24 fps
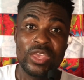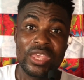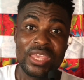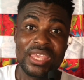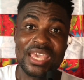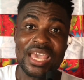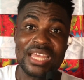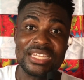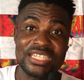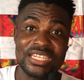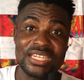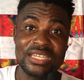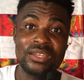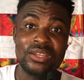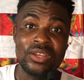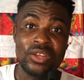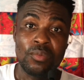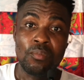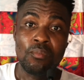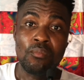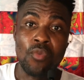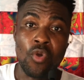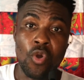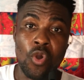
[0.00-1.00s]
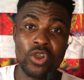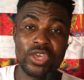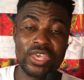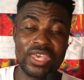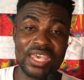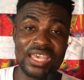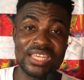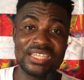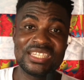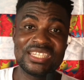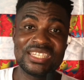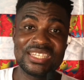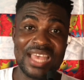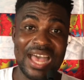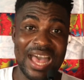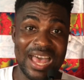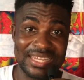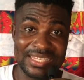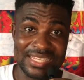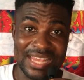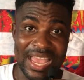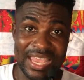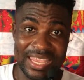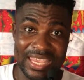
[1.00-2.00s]
getting more kids
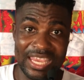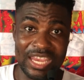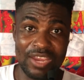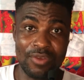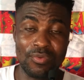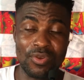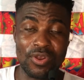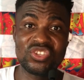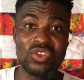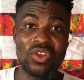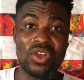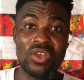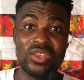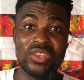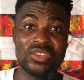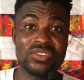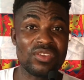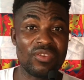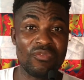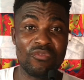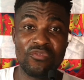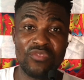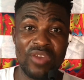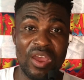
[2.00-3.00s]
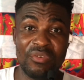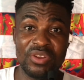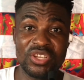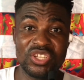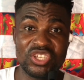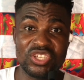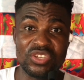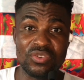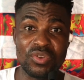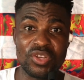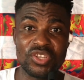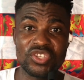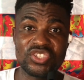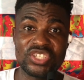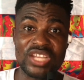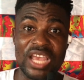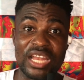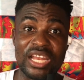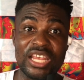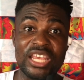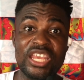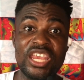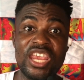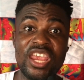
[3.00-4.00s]
at their age. It's a very serious
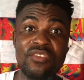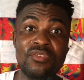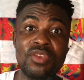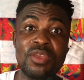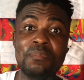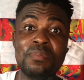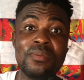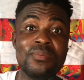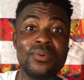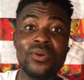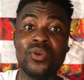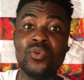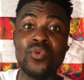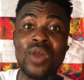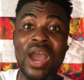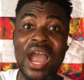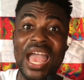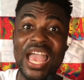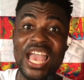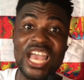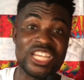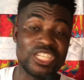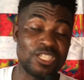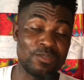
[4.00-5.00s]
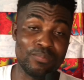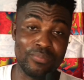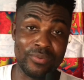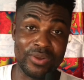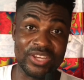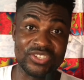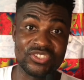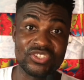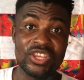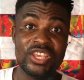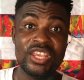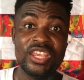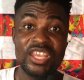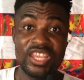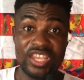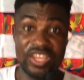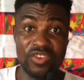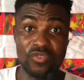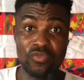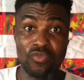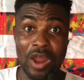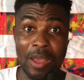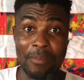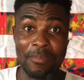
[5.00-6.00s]
challenge. Even people who are experts
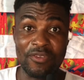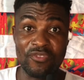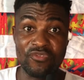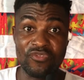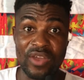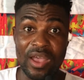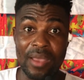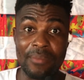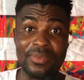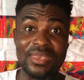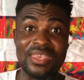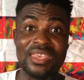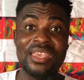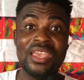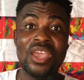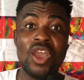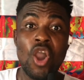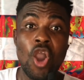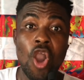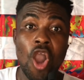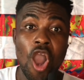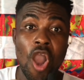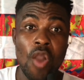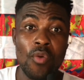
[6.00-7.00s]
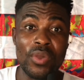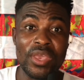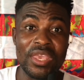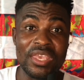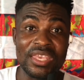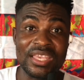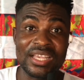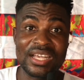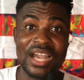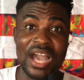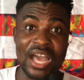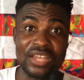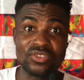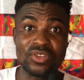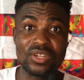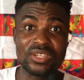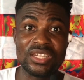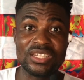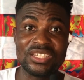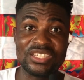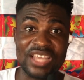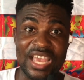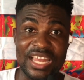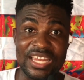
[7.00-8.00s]
in rabbit farming always encounter
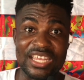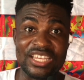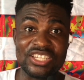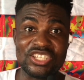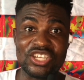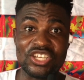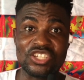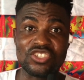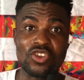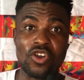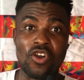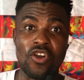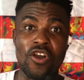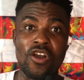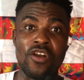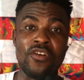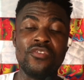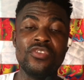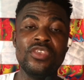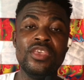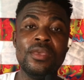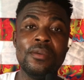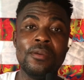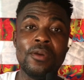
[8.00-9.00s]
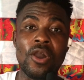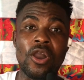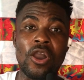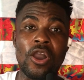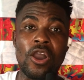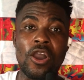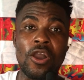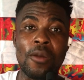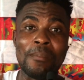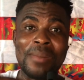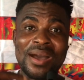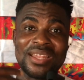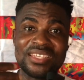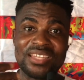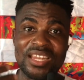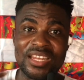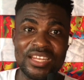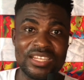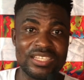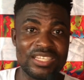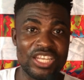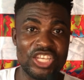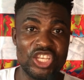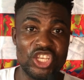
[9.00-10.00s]
the challenges of
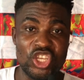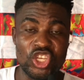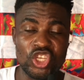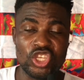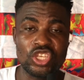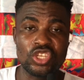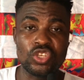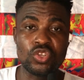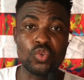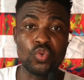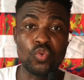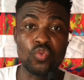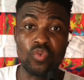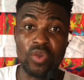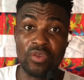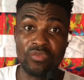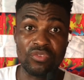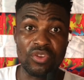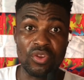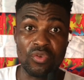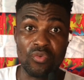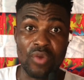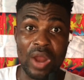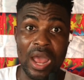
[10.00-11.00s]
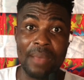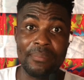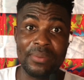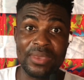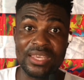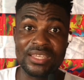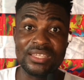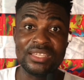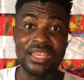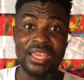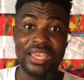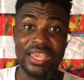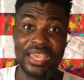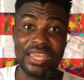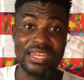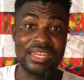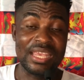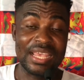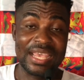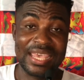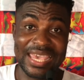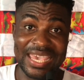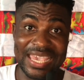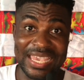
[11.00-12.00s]
maternity issue with the rabbit and the
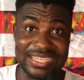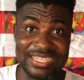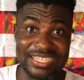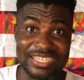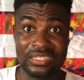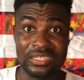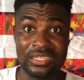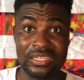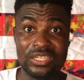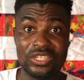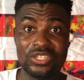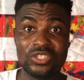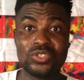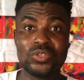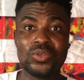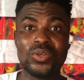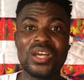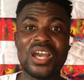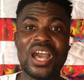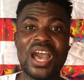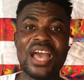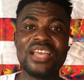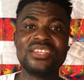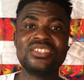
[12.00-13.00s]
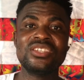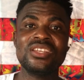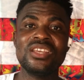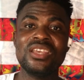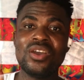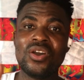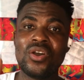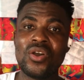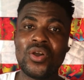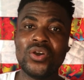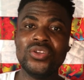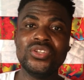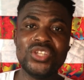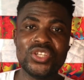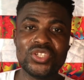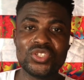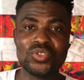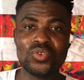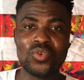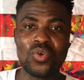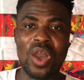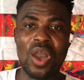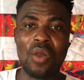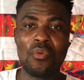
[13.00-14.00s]
kids. So guys, on this
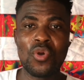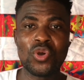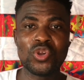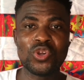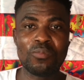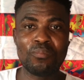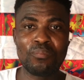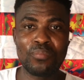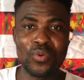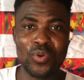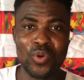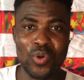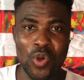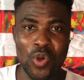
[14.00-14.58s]
note, I want to put